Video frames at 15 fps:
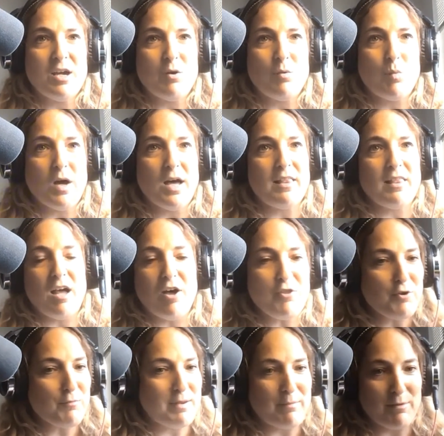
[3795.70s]
well,
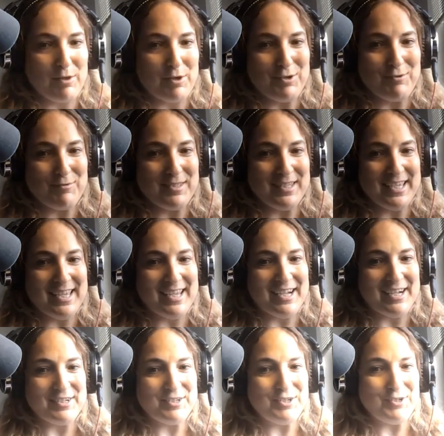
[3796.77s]
other people are using
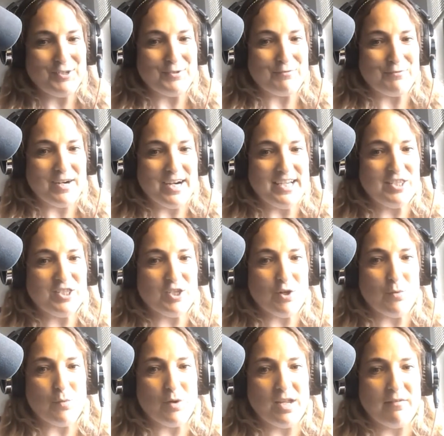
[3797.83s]
AI too, right?
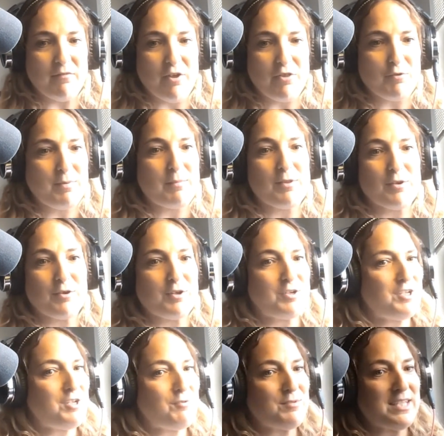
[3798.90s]
So if other people are going
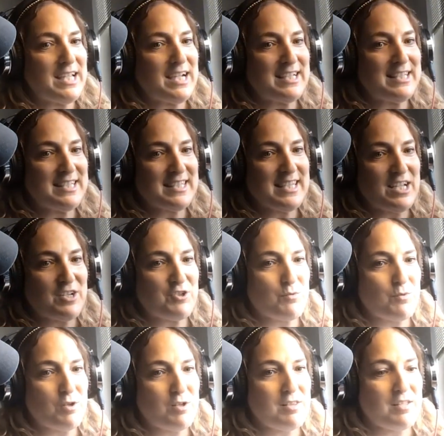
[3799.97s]
to use AI to
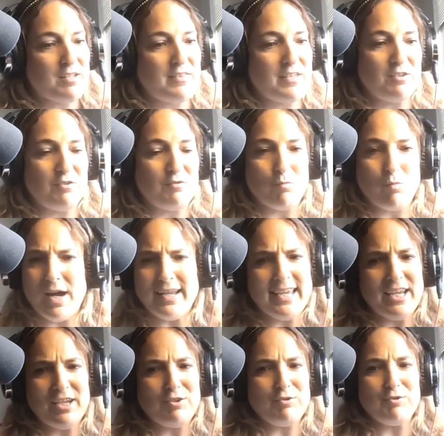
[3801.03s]
schedule, then why
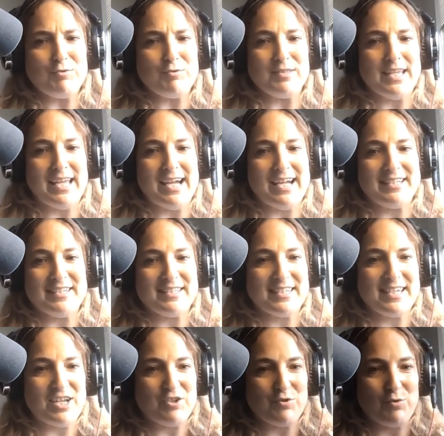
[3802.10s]
can't you use AI to
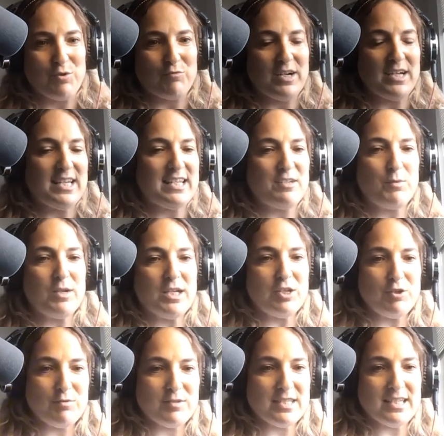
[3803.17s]
schedule, right? We can
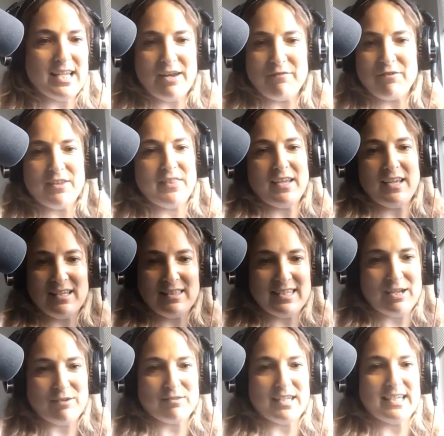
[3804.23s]
use it, everything, it
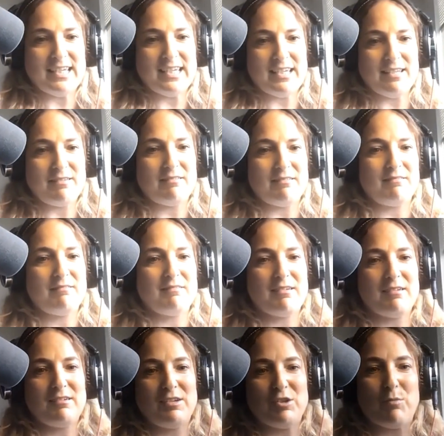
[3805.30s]
sounds like, in
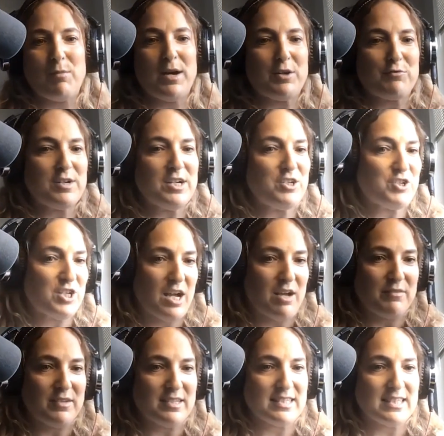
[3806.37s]
moderation,
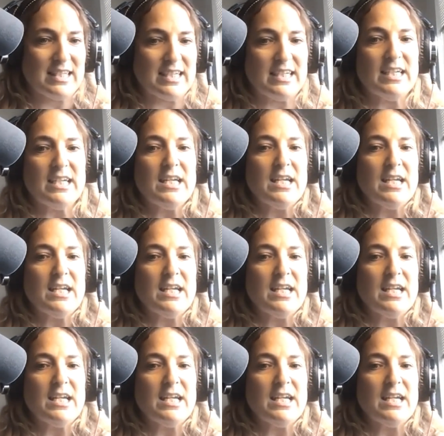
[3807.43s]
obviously,